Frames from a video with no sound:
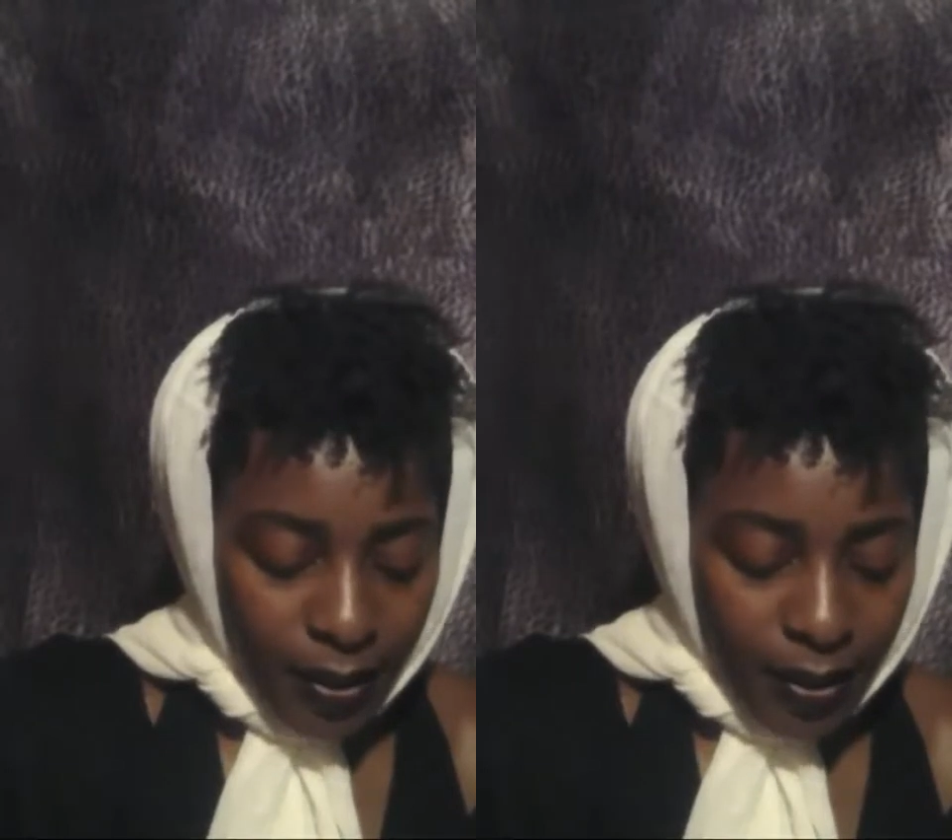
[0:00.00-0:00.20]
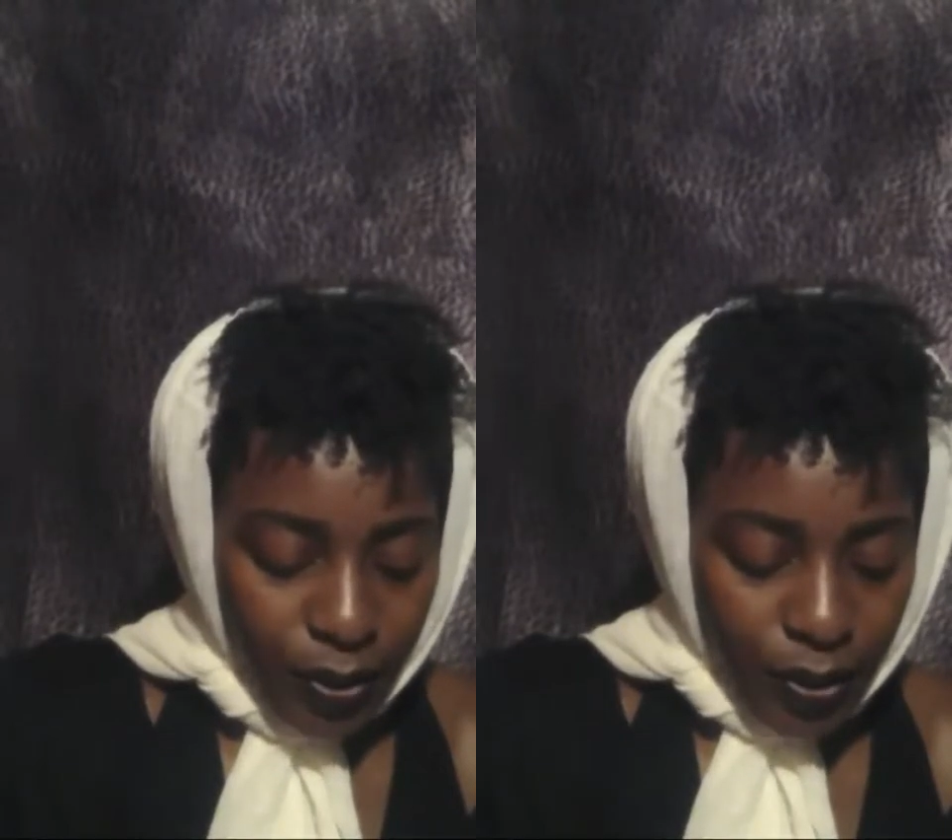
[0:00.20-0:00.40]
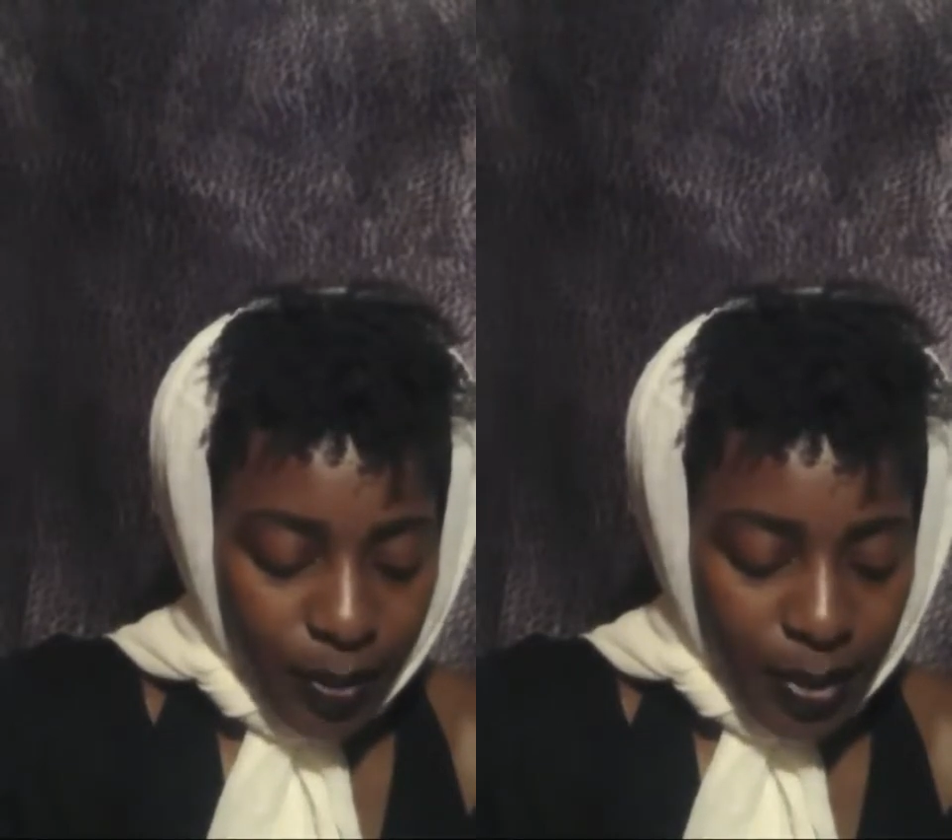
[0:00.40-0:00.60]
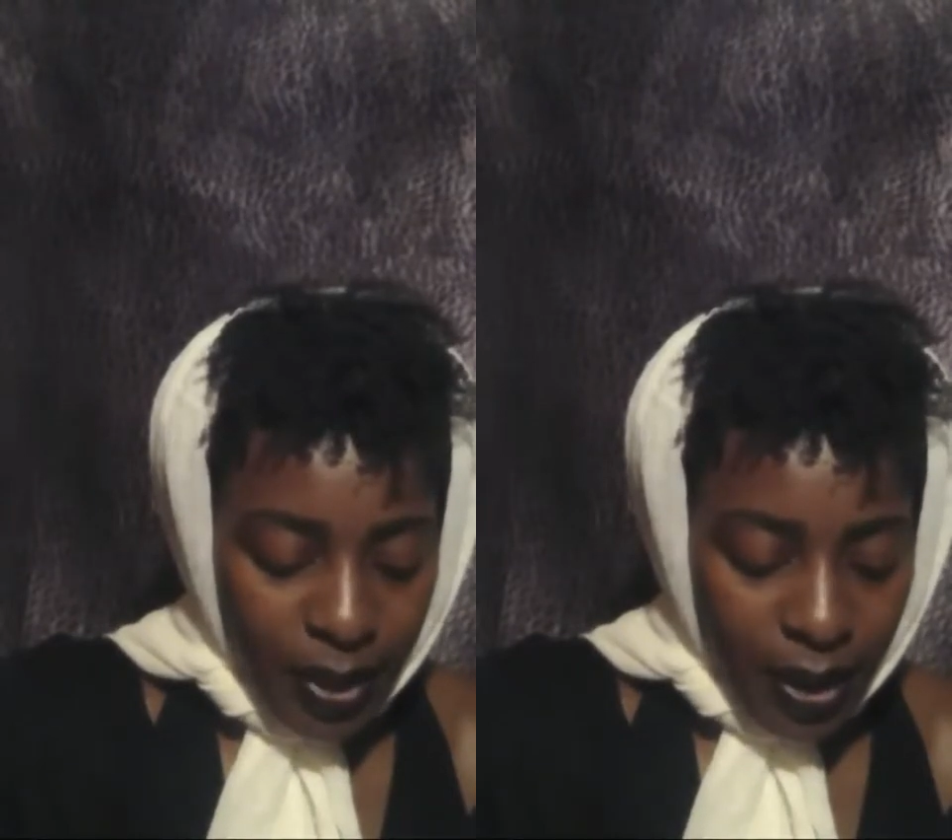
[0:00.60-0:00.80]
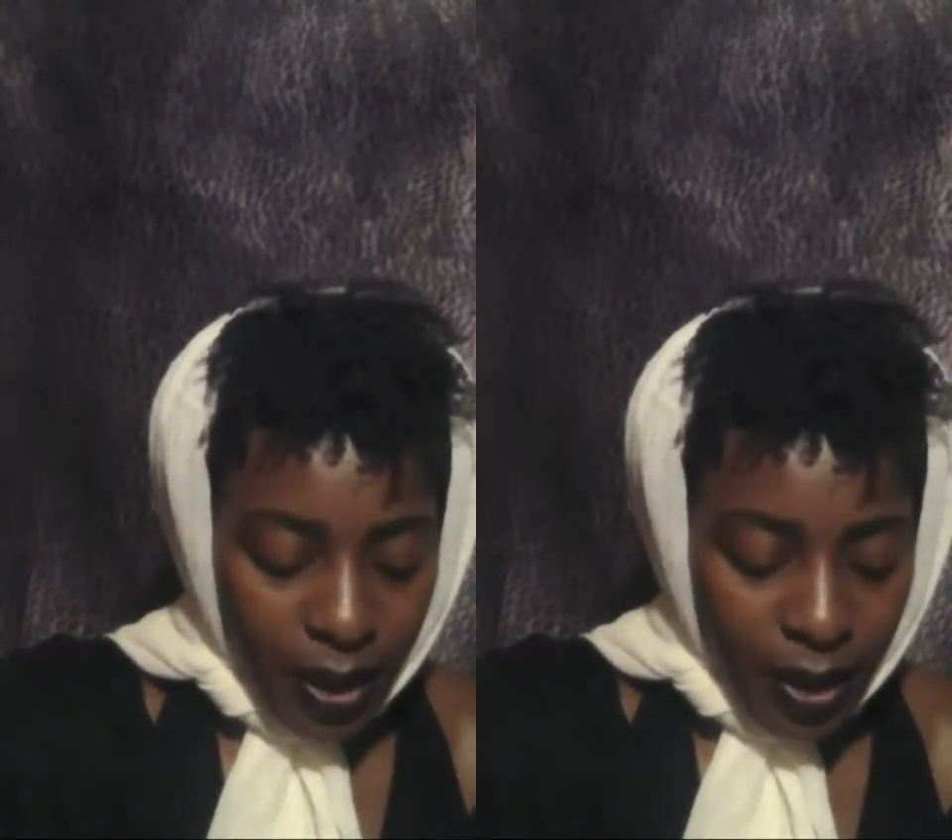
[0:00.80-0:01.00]

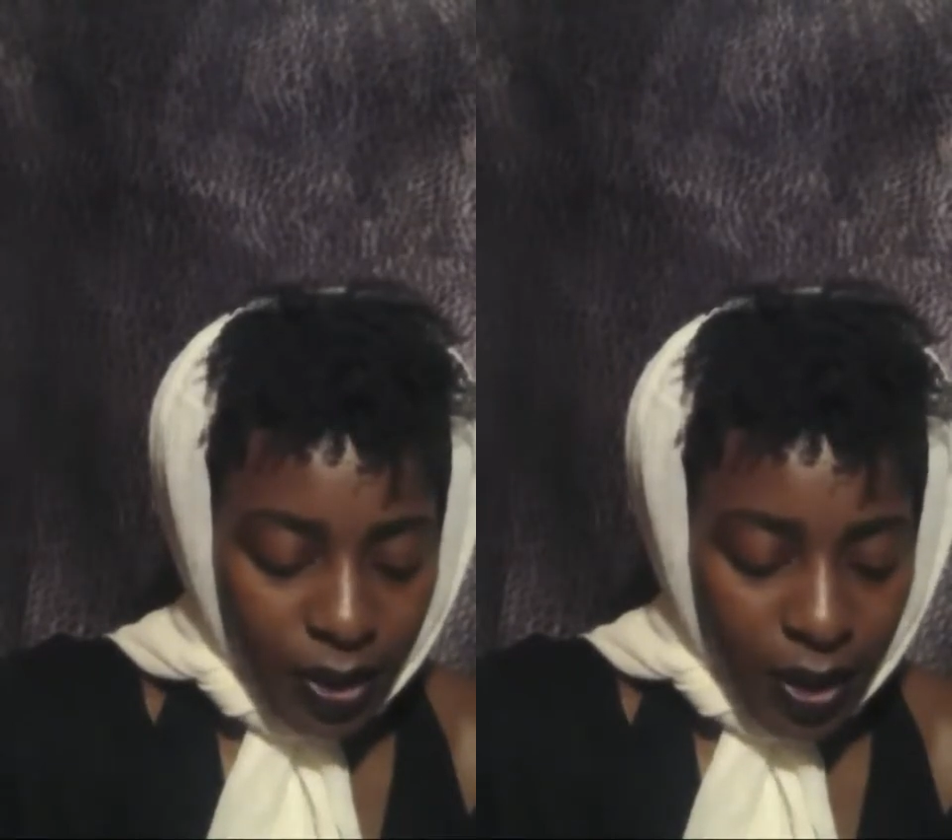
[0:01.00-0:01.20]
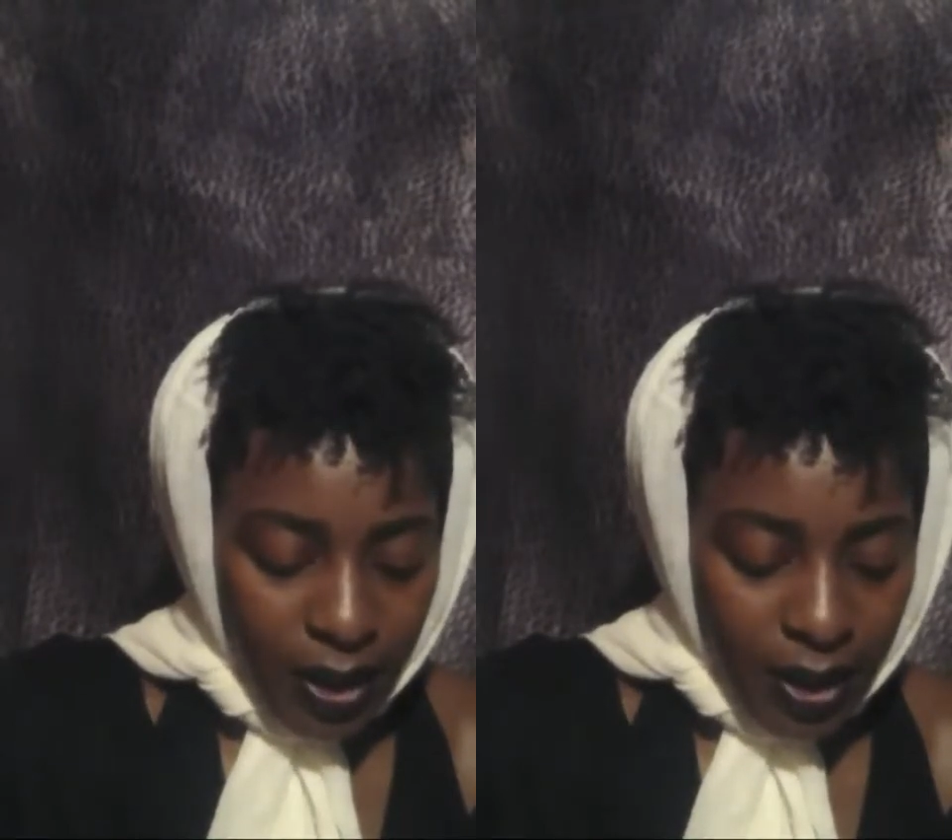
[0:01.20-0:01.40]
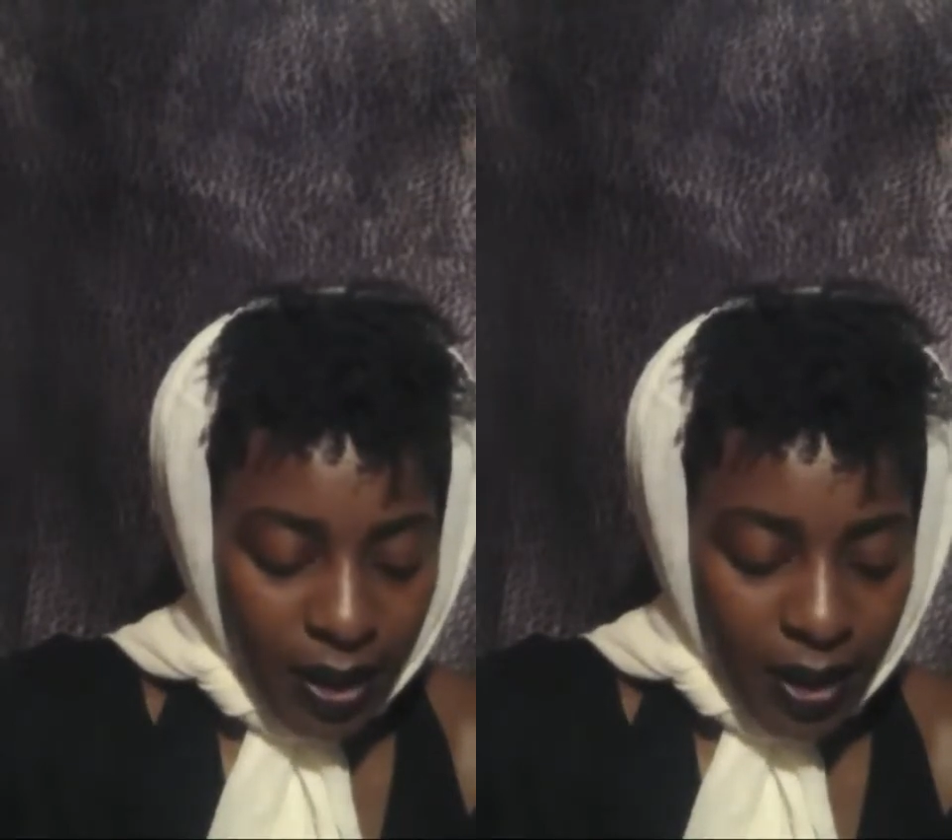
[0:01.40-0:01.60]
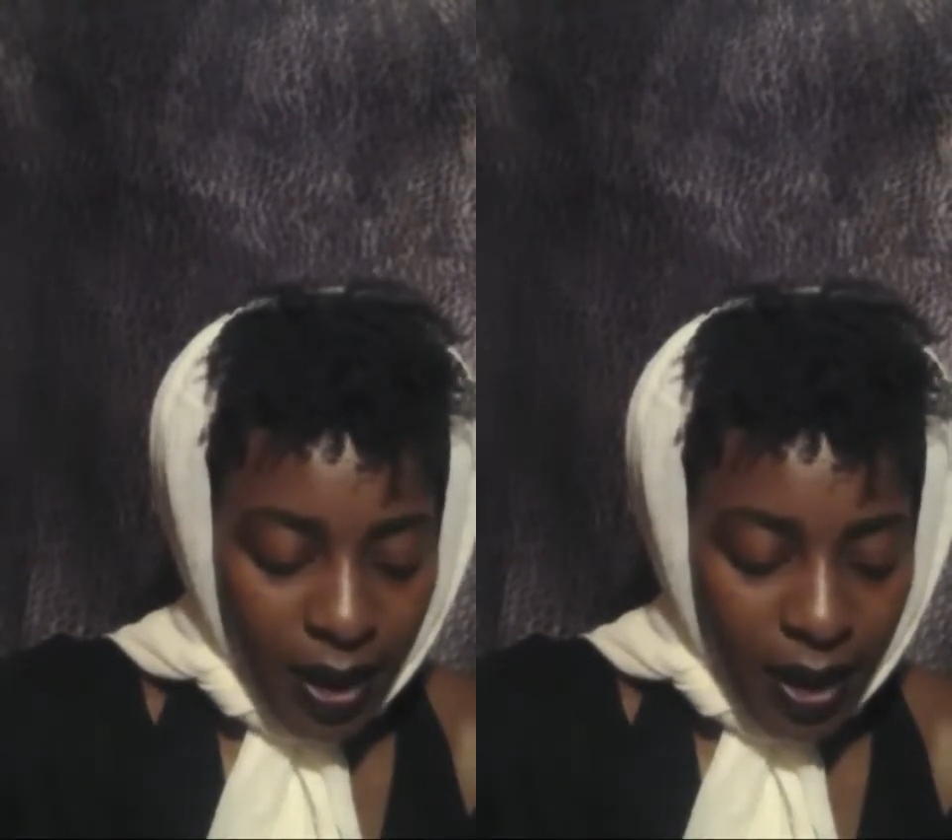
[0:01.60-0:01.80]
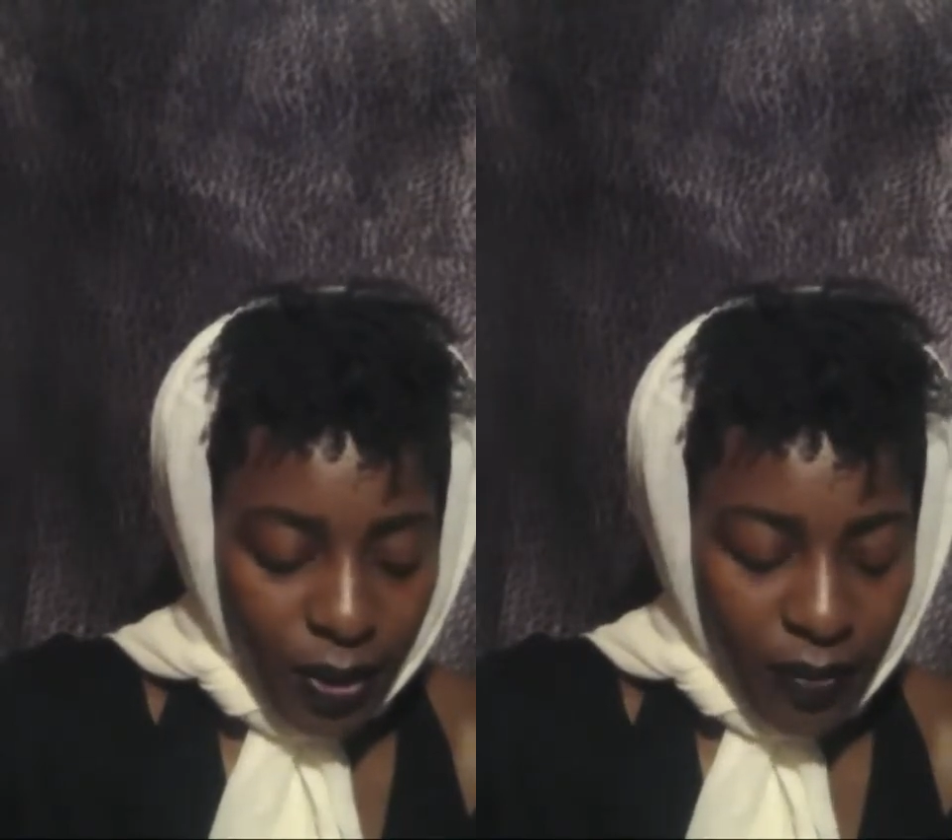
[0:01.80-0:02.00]
Jupiter
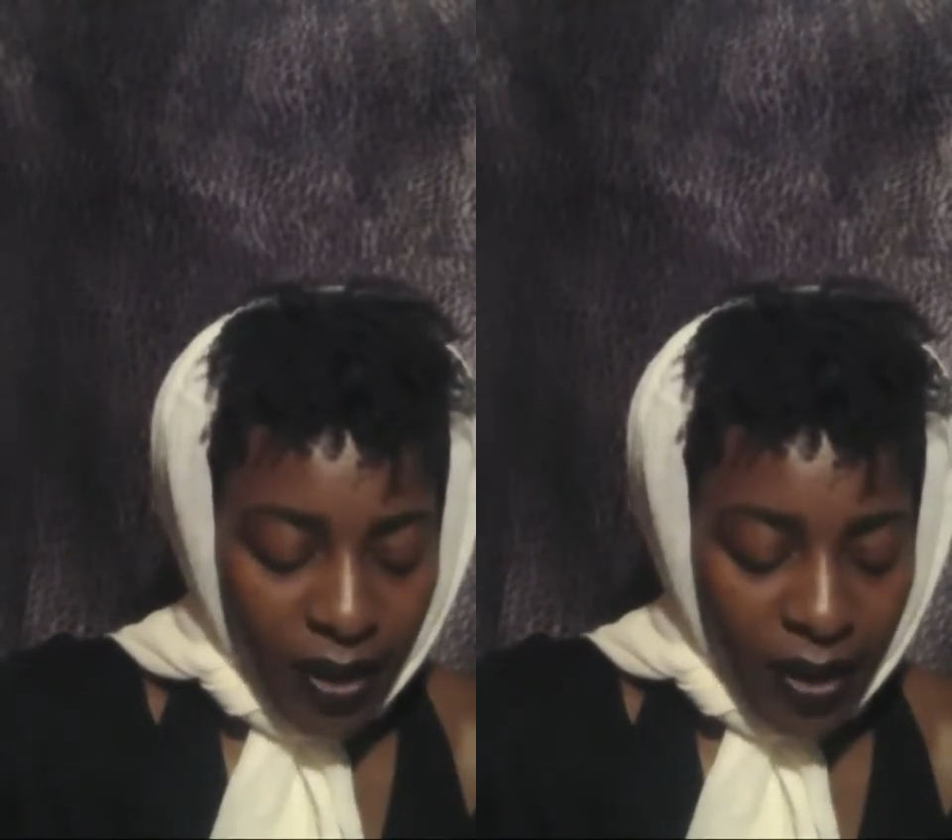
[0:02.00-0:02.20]
conjunct,